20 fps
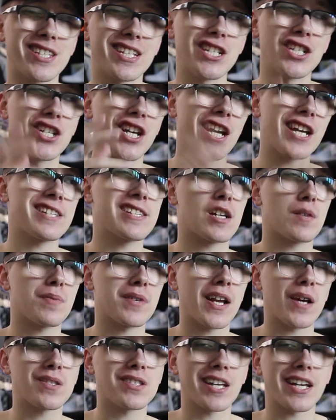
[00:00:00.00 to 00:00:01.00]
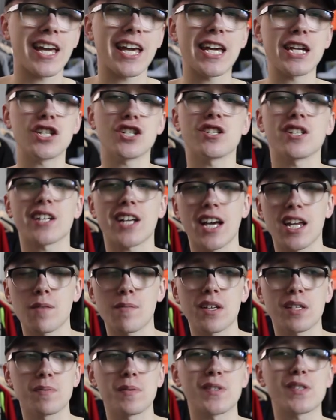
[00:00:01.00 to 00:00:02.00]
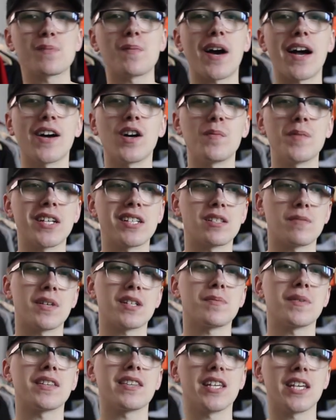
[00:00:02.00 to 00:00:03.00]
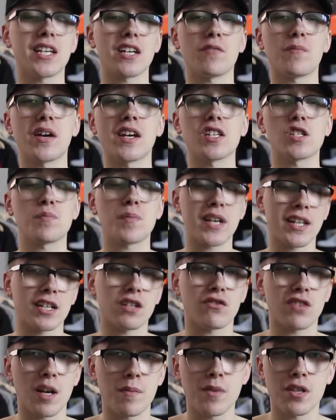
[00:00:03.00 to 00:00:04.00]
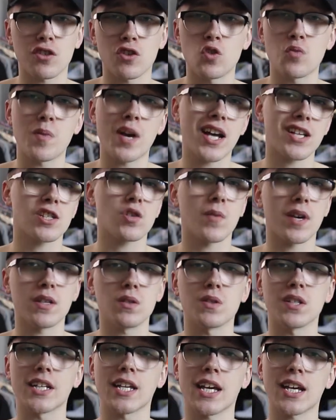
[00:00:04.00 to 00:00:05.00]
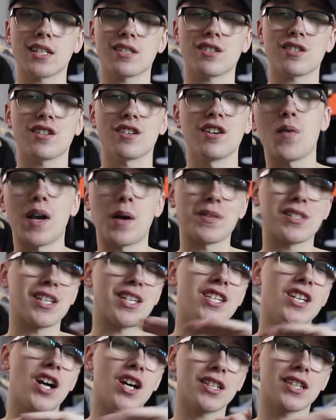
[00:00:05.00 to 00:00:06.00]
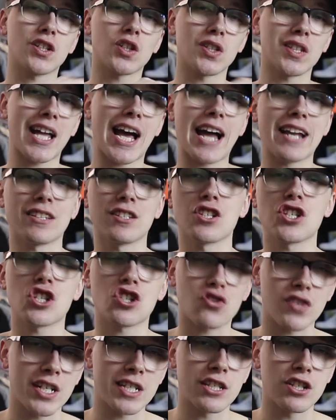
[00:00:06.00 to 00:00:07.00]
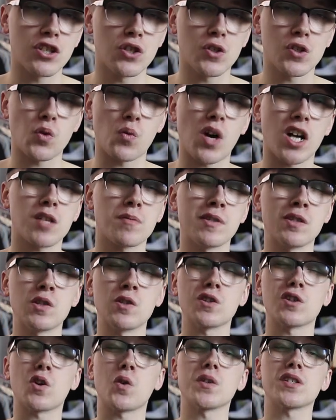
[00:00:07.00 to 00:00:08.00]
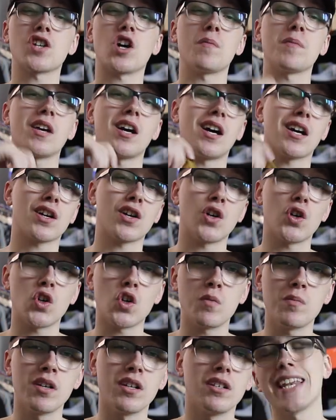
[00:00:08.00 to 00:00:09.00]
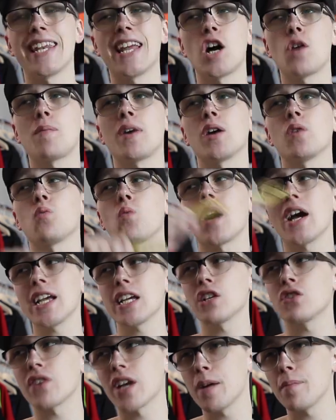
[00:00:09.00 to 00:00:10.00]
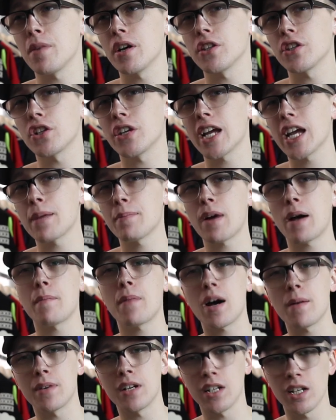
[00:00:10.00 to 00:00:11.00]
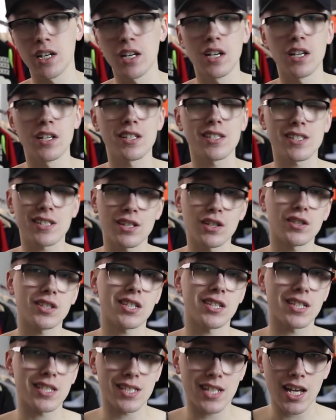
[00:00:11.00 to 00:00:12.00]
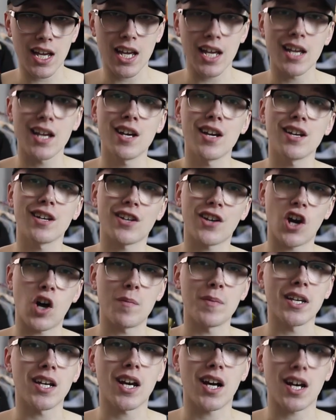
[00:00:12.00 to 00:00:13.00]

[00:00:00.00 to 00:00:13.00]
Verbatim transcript: see J's that are pronounced like H's, it kind of makes me smile because it makes me think of my Hispanic grandmother who passed away due to cancer. When I was a young little lad in the streets and she used to watch me, she used to always call me Jacob. And now my white grandmother and my mama still to this day call me